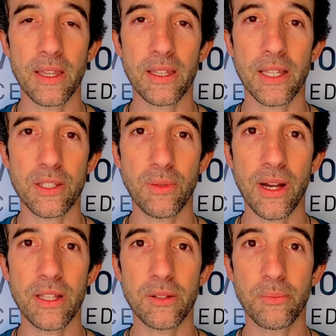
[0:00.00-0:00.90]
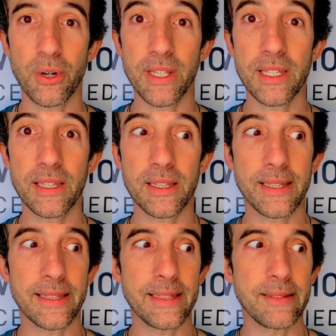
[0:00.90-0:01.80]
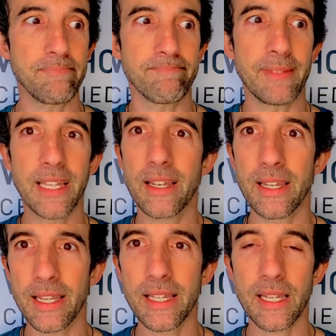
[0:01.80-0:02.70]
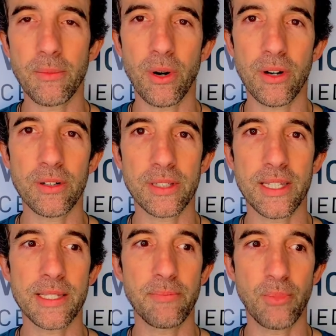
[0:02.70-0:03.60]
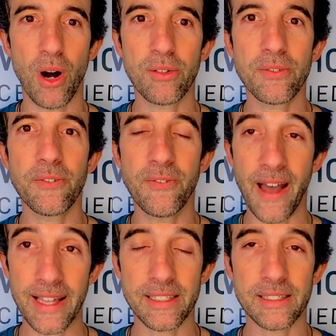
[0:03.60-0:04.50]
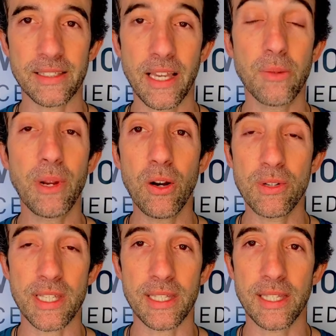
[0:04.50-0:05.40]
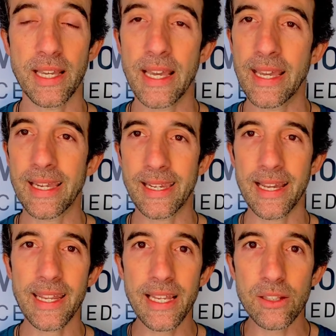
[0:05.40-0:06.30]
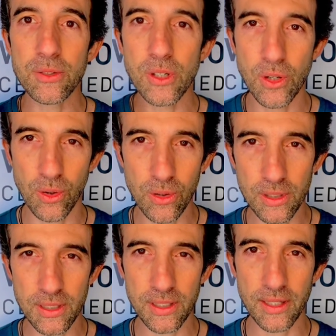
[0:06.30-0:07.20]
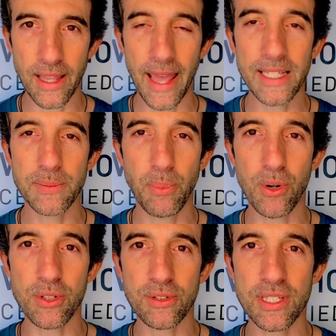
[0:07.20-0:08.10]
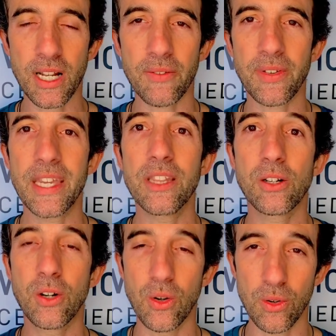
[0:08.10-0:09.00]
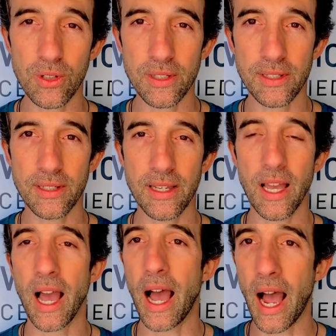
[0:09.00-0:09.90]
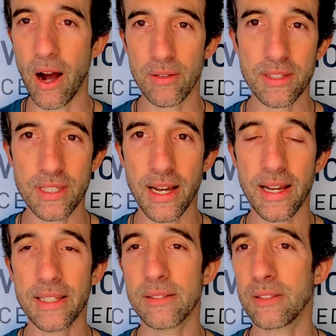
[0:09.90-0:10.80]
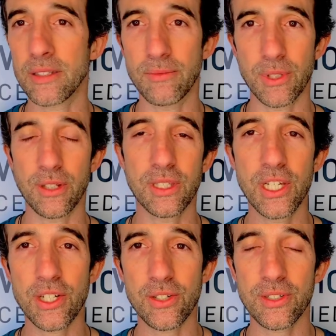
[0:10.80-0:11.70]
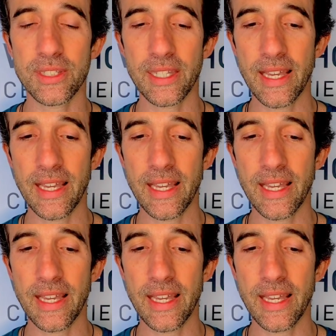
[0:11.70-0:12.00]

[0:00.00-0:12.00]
That's why the body didn't need anymore this brown fat. And we lose it. Getting into the cold, expose yourself in the cold, outside with the t-shirt,